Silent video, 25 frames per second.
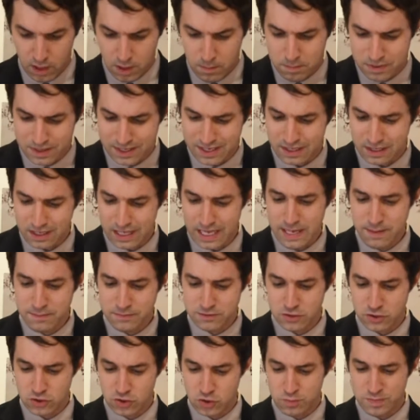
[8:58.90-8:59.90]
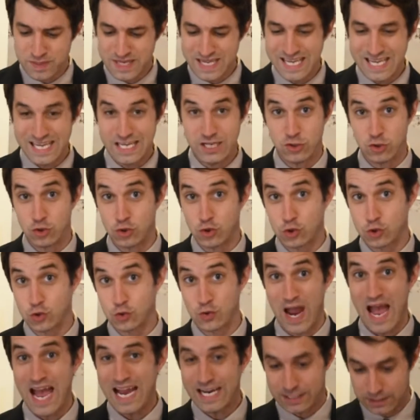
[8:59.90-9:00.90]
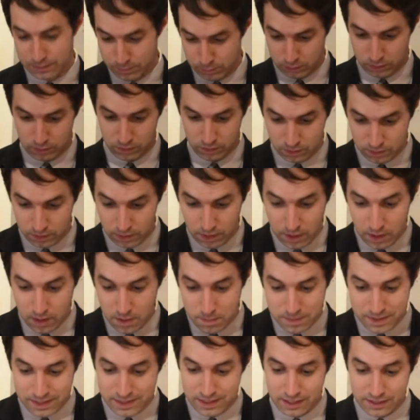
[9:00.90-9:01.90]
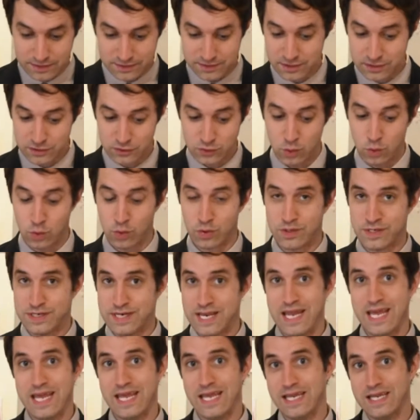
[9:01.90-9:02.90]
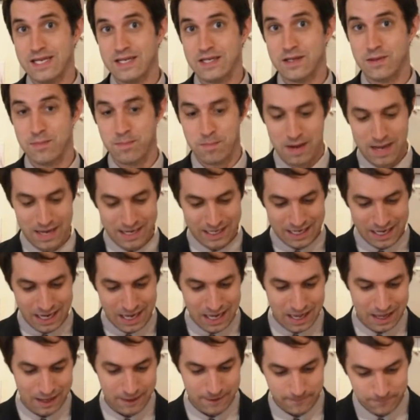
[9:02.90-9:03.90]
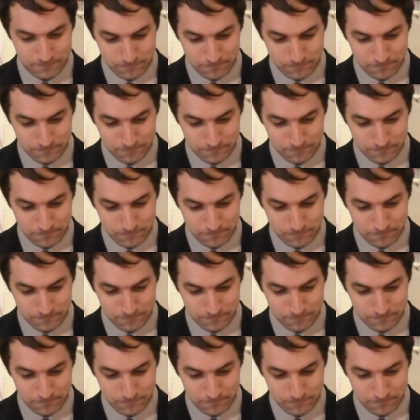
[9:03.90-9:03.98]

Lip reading: but claims it to be intractable because it is ordained by God.